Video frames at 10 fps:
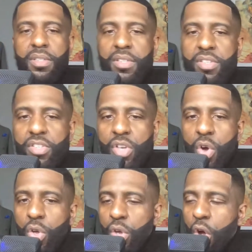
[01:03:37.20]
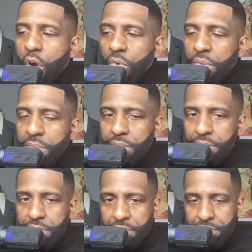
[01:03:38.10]
This is called Aurum.
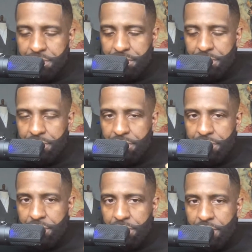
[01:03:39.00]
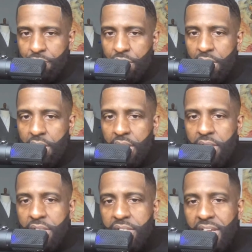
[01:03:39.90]
Mm.
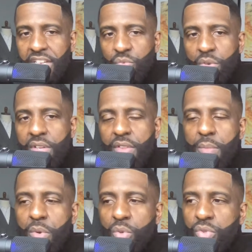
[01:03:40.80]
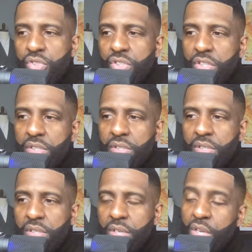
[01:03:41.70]
This has one of the most,
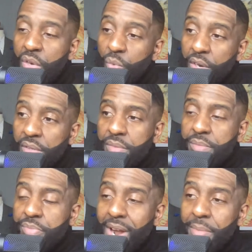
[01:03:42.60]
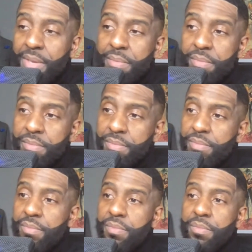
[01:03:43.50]
well, probably
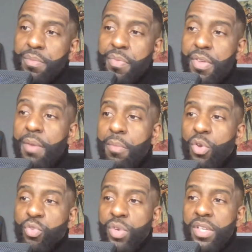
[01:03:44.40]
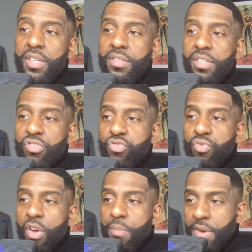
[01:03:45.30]
the most realistic
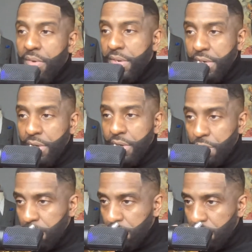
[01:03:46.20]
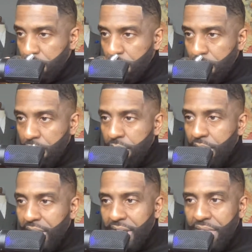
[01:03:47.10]
strawberry note
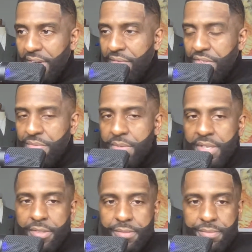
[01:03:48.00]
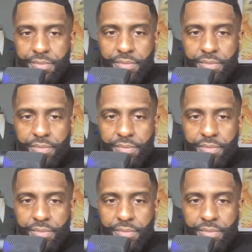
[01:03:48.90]
that I have ever smelled.